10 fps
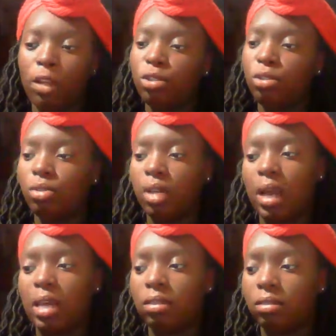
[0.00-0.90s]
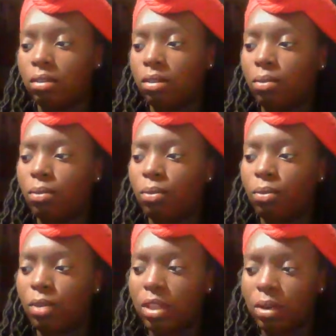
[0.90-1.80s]
to you guys
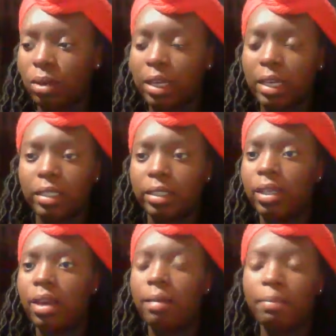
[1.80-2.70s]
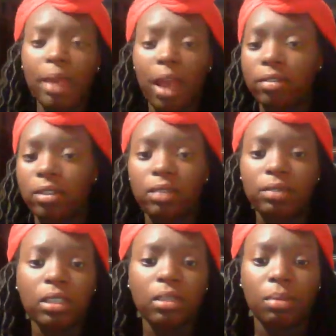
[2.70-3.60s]
really quick is me having
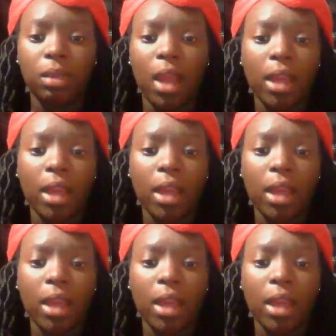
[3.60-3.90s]
self-discipline.